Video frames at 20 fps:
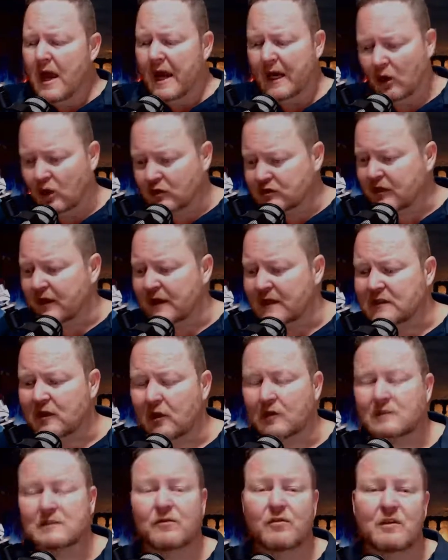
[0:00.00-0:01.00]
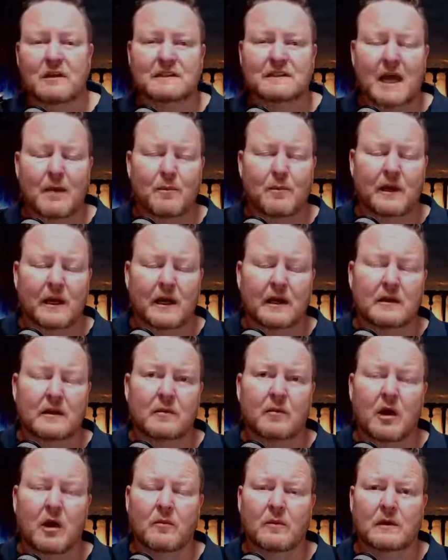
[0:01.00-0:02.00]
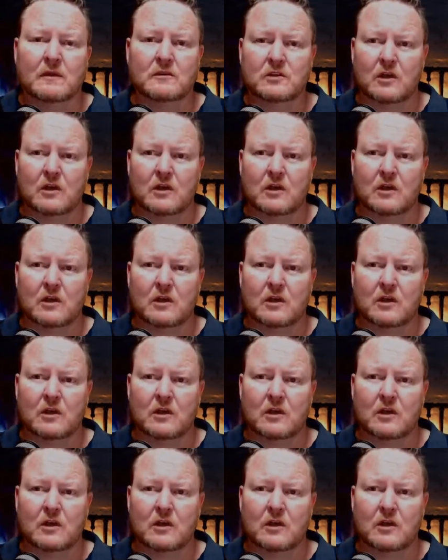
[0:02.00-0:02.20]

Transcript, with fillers: and also there's lots of things happening at the moment.